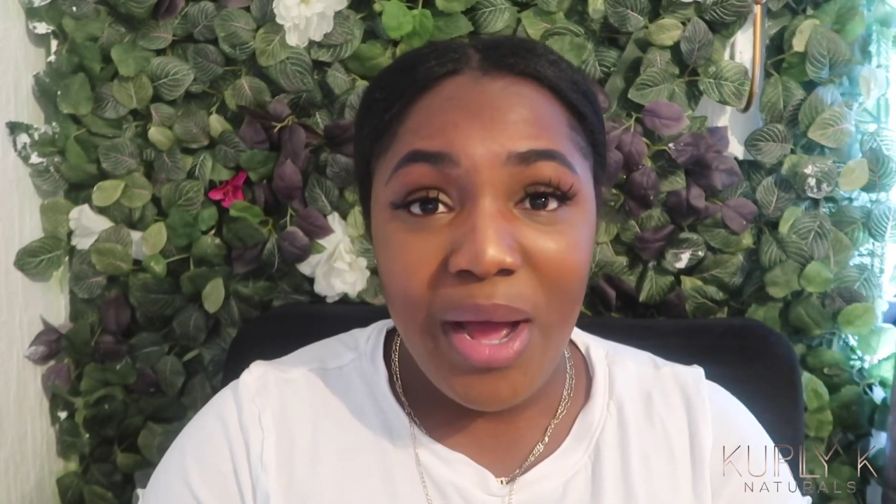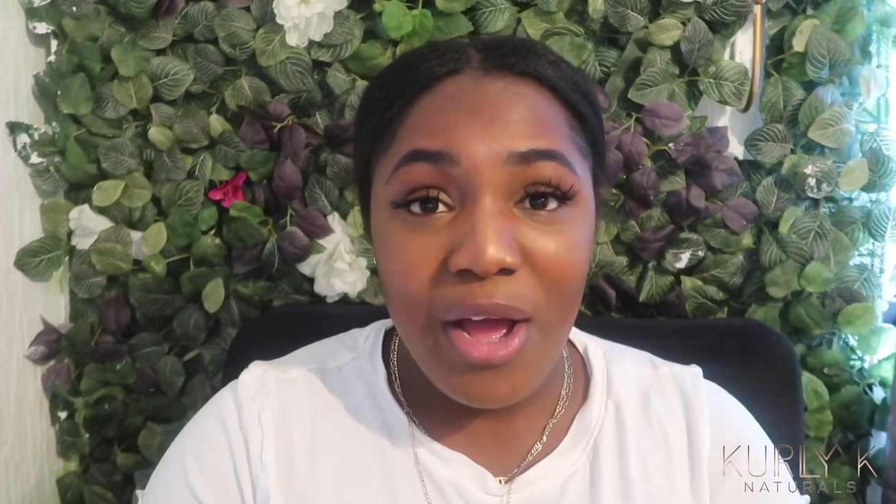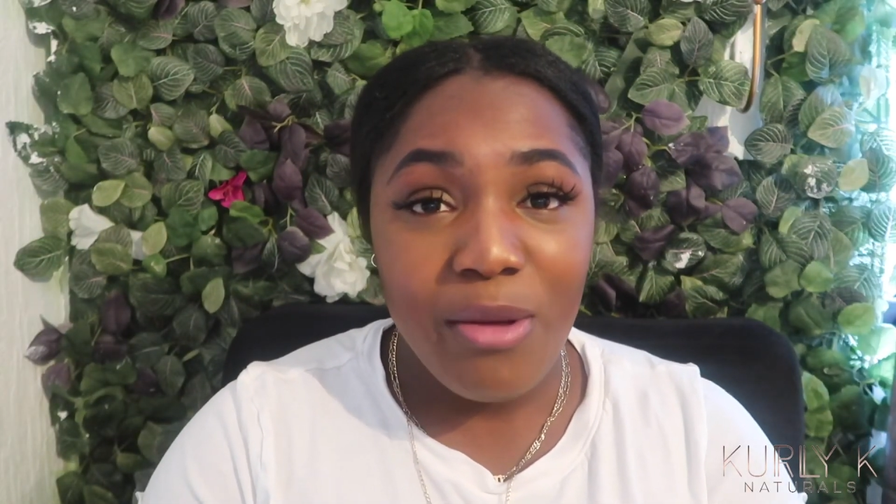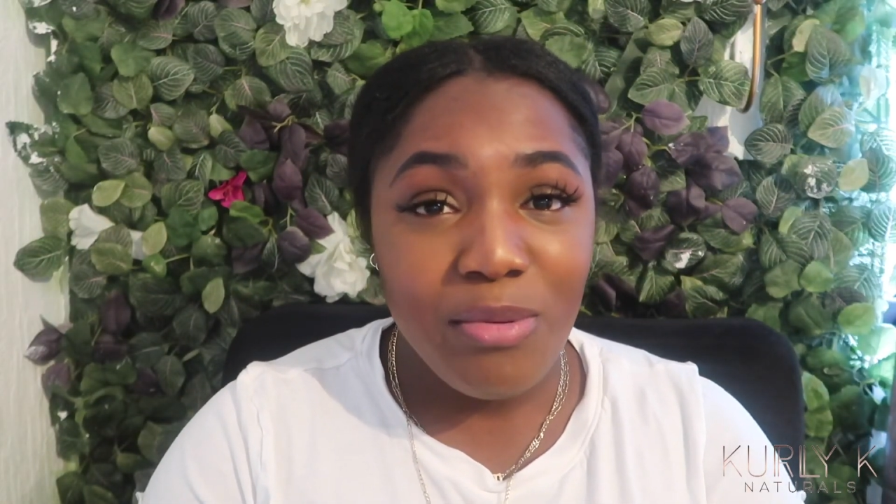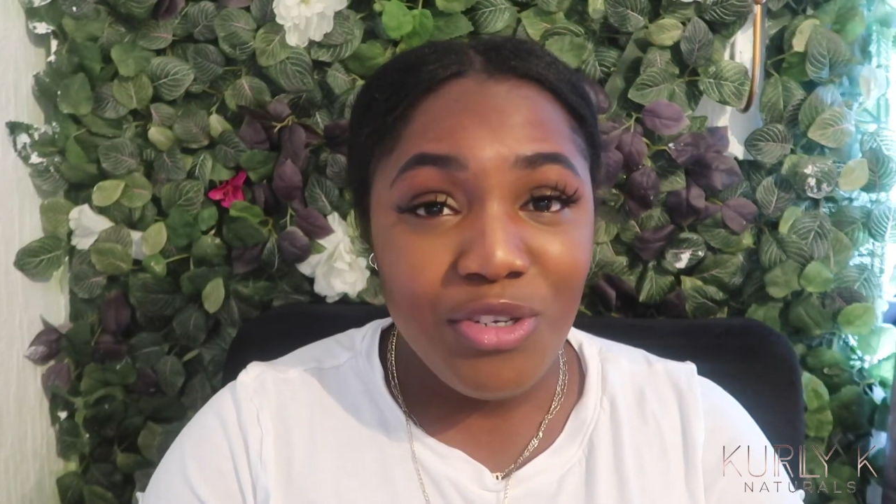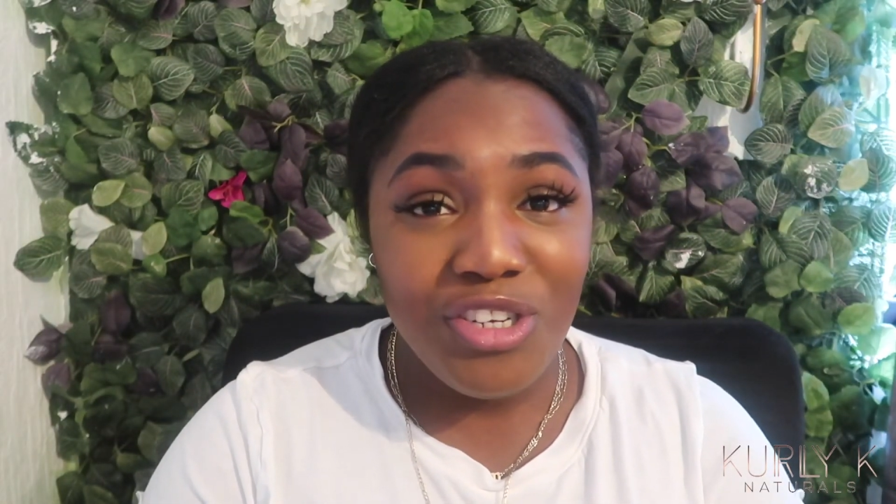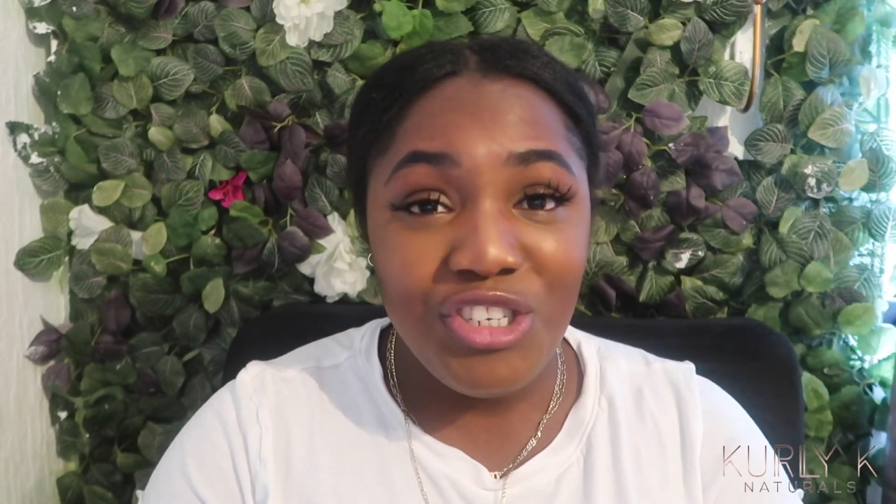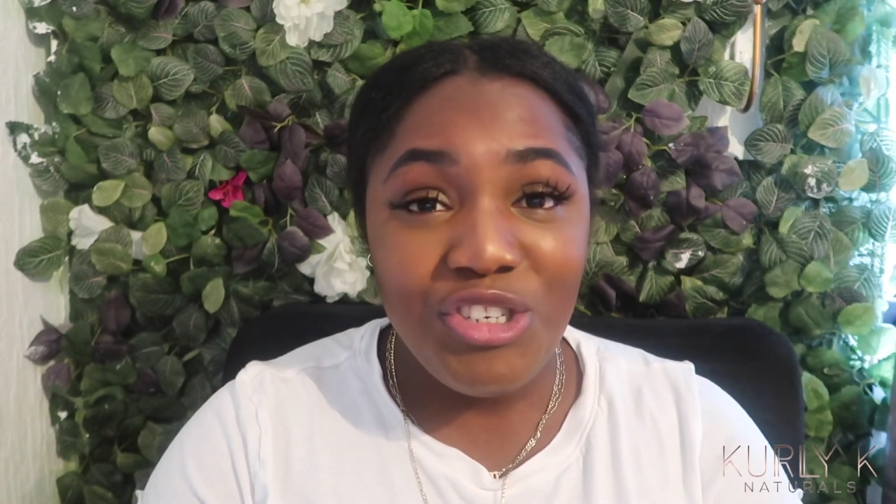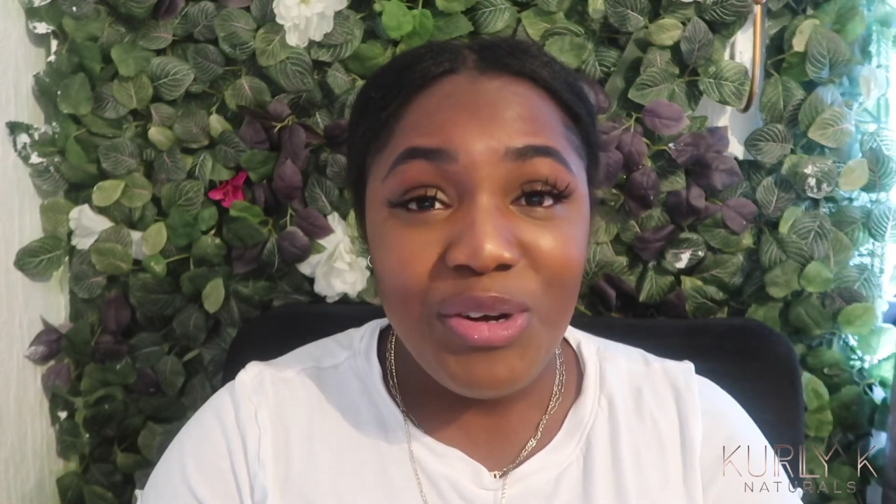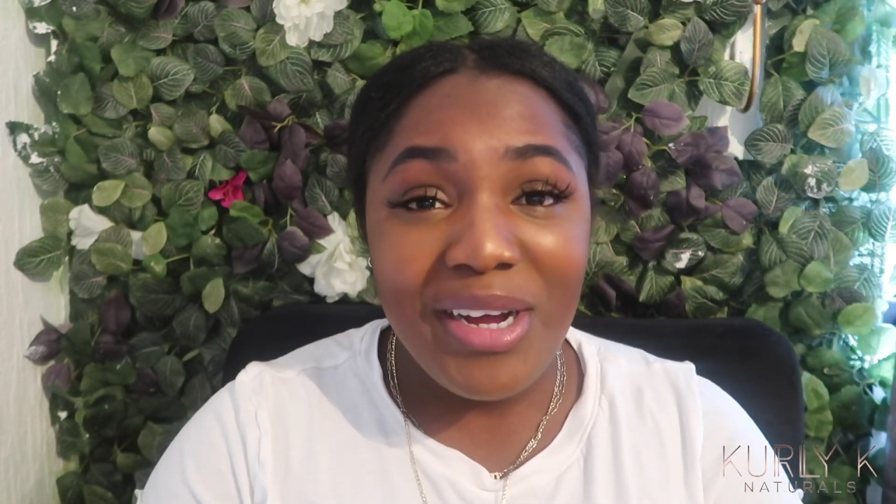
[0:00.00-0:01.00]
I hope you
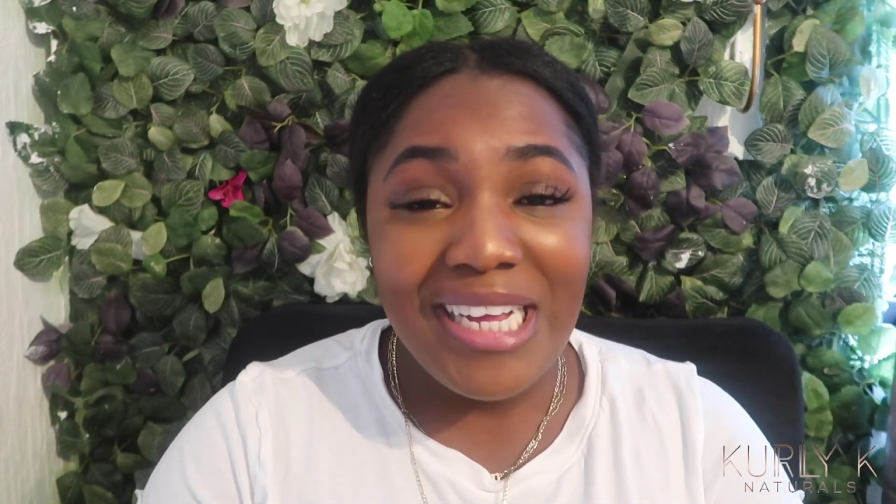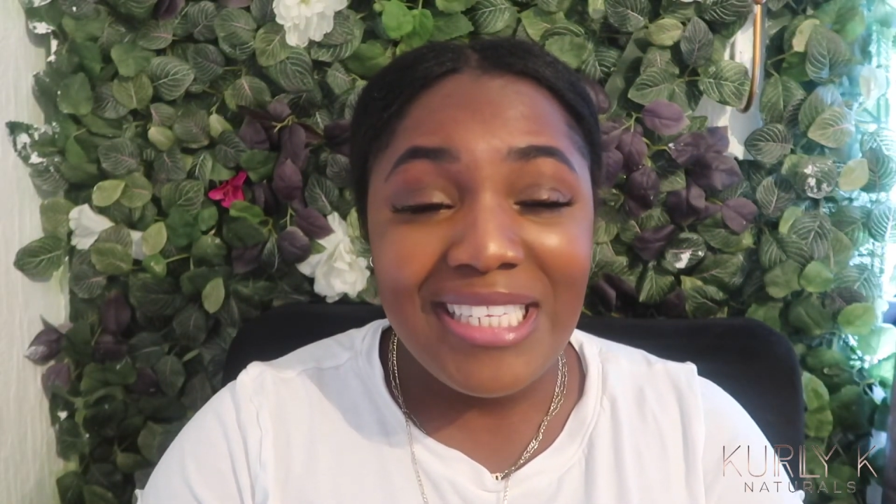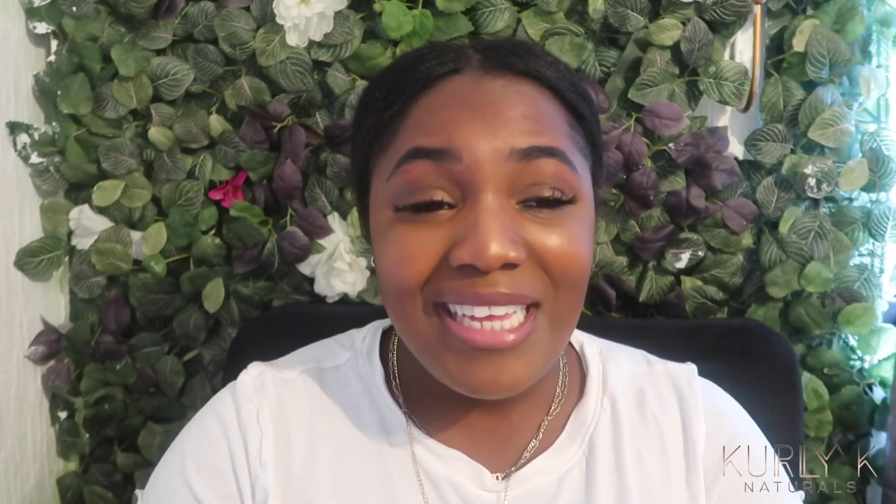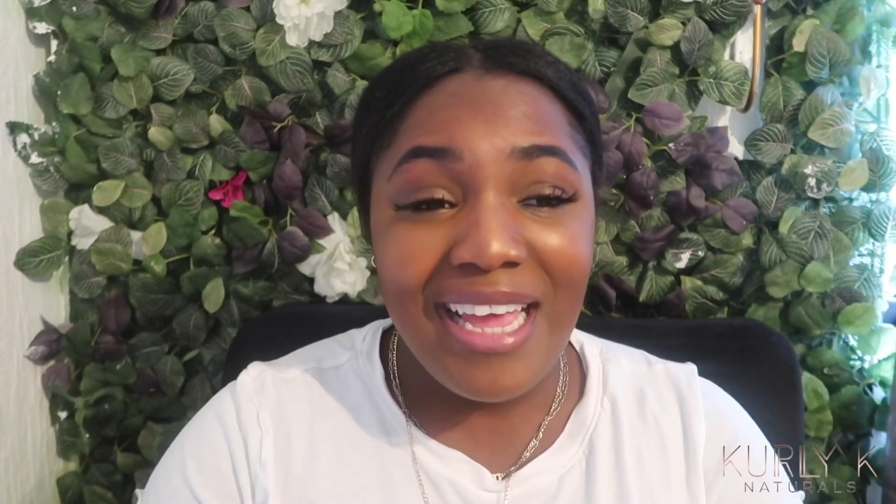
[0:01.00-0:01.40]
enjoyed